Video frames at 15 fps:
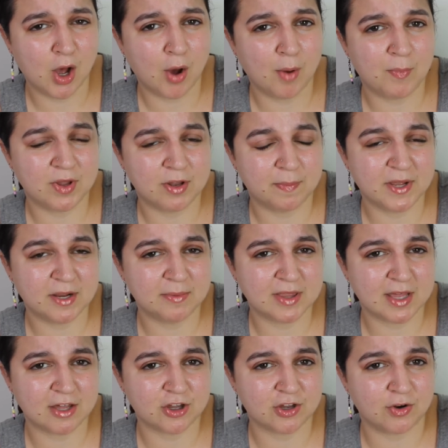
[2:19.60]
but the
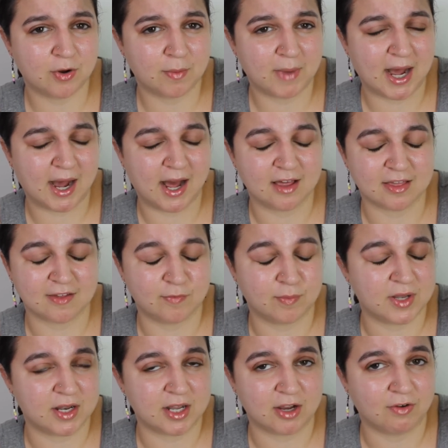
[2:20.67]
pigmentation on my eyes have
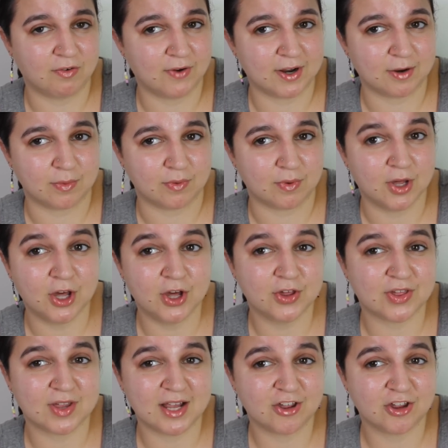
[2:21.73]
been incredible.
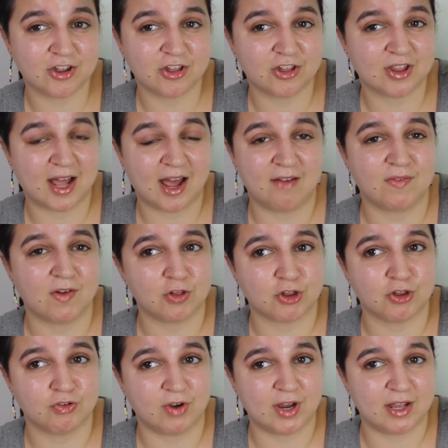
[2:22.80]
So let's just dive
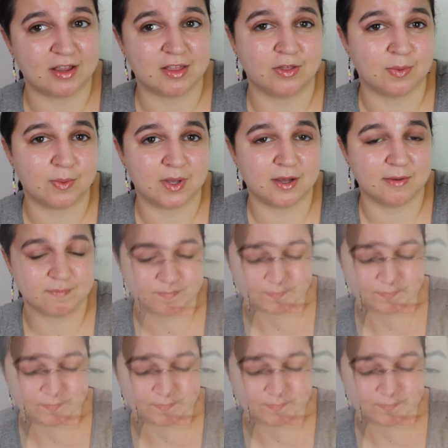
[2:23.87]
straight into it.